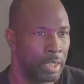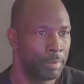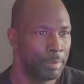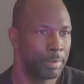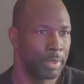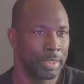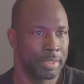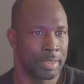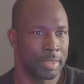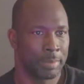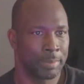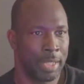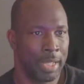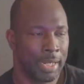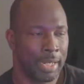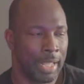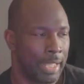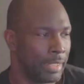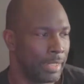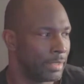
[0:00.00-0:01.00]
because I'm
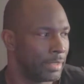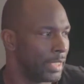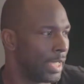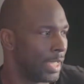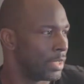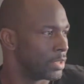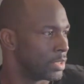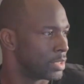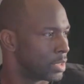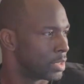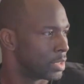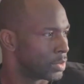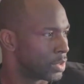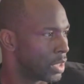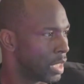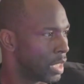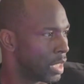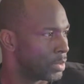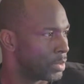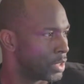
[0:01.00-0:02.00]
not at a thousand
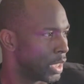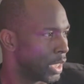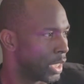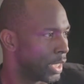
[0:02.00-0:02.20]
subscribers yet.